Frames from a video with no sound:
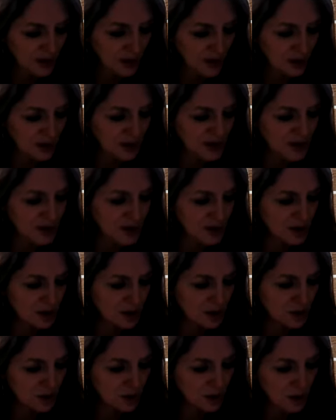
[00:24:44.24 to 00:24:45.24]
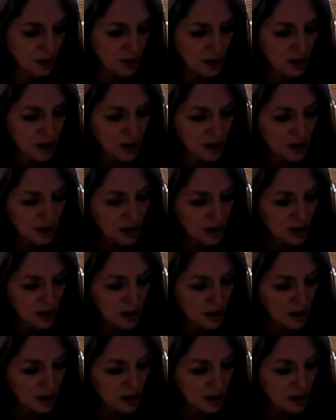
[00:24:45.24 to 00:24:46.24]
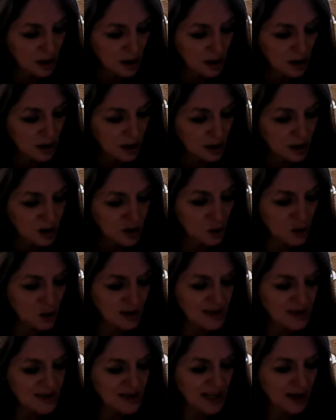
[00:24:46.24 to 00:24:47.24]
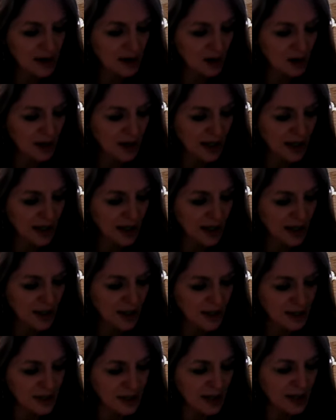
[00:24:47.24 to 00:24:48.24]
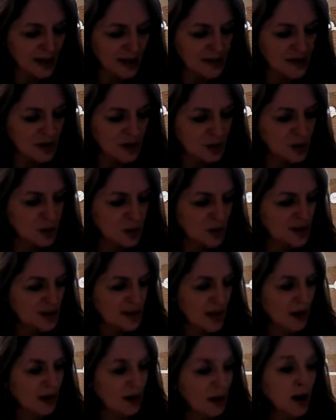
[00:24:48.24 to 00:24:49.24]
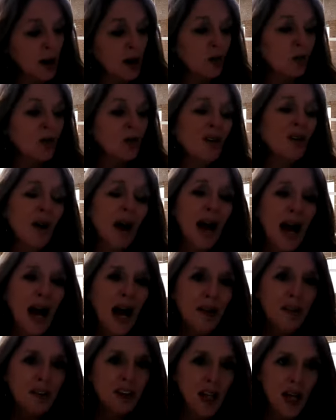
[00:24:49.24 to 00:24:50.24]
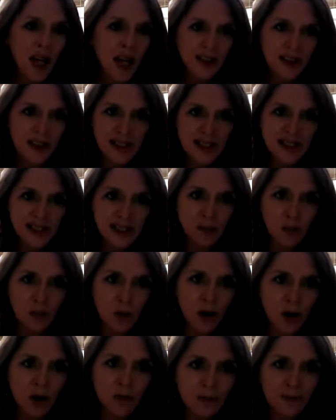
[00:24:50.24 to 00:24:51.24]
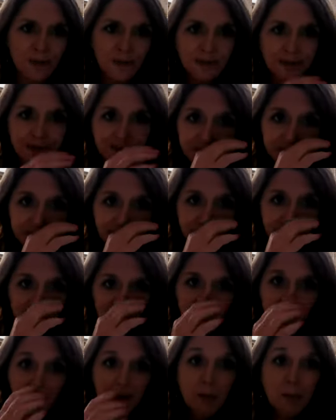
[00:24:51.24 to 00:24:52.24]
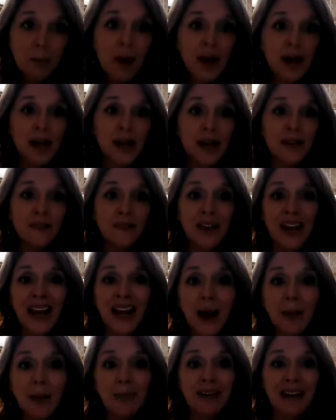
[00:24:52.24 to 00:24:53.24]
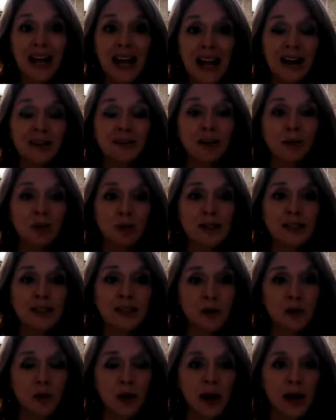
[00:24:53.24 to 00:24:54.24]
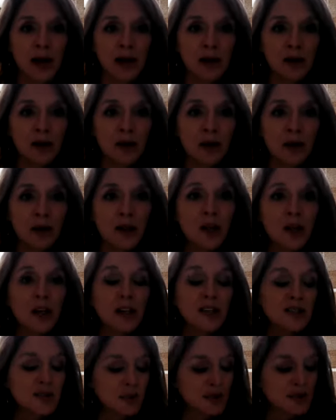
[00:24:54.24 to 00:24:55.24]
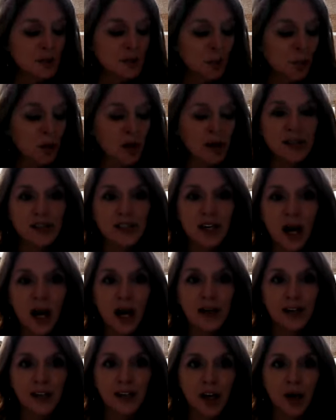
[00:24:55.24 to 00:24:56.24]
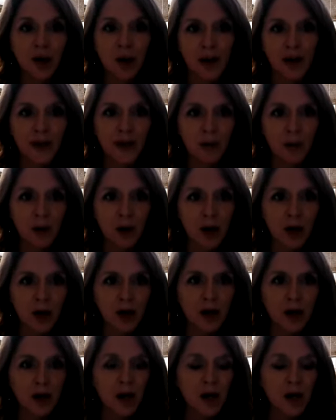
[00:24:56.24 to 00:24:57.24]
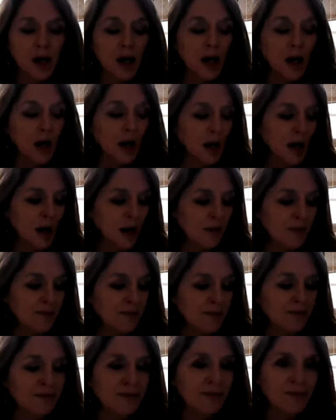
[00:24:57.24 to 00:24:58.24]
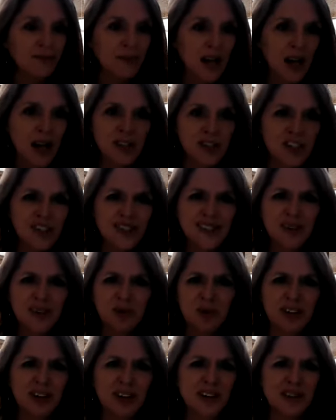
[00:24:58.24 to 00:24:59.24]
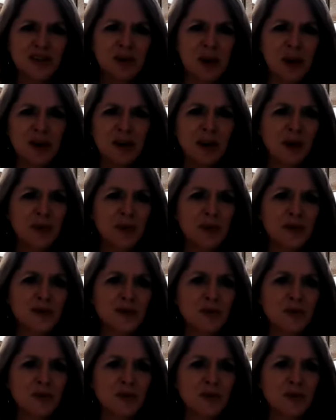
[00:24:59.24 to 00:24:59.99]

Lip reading: let's do short sale let's do short sale. We don't have a lot of these anymore. but they happen every once in a while. So it's important to kind of know how they work. I just did one not too long ago and it was